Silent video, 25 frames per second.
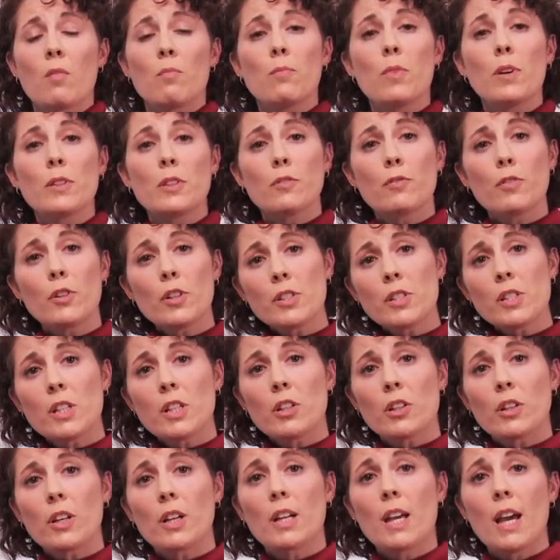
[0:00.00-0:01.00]
But the first thing
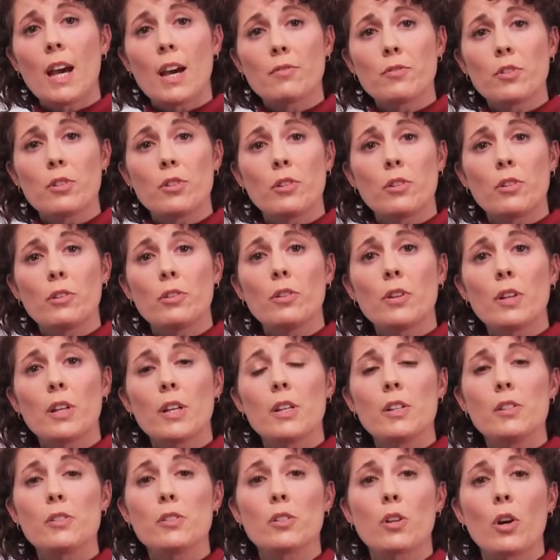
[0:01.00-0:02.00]
you're going to have to do
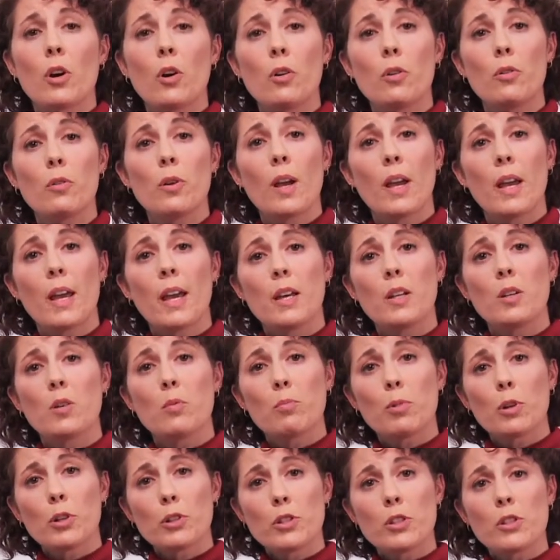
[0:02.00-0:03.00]
is go and
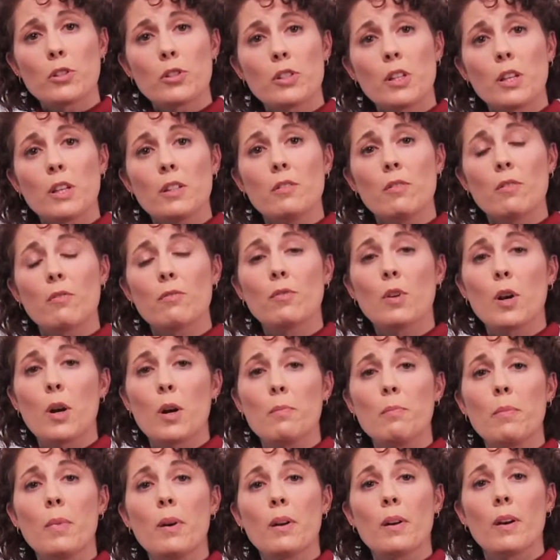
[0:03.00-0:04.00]
purchase it
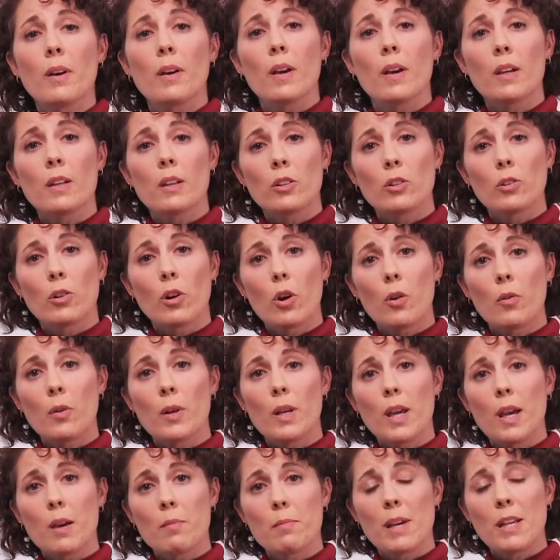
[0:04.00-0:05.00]
from your
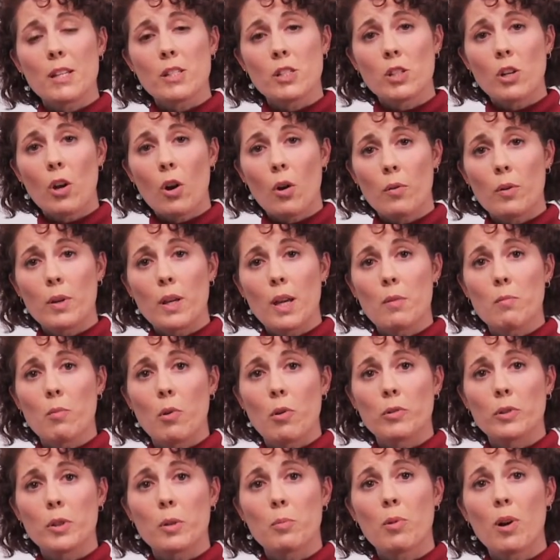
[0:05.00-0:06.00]
OEM as an OEM
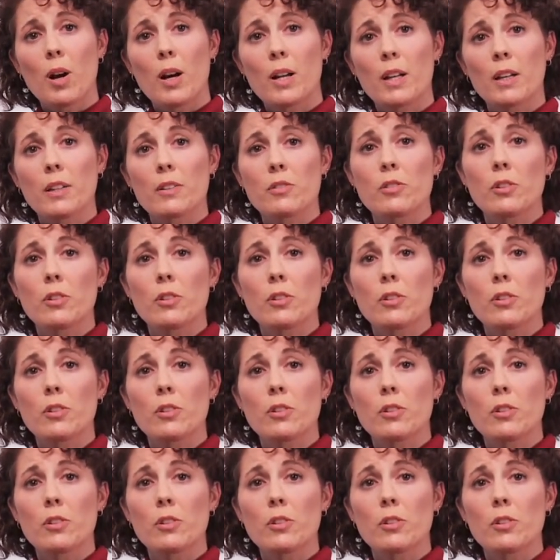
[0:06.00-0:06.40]
only product.